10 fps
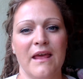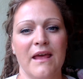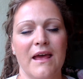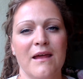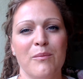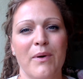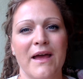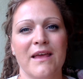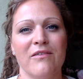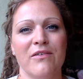And by
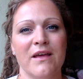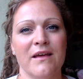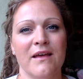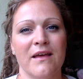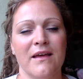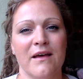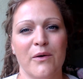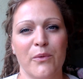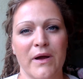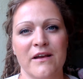giving
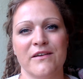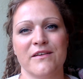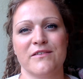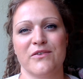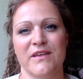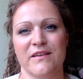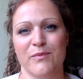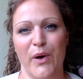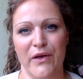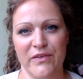awareness to these
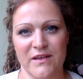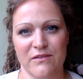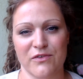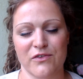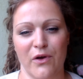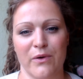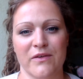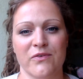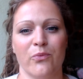positive stories,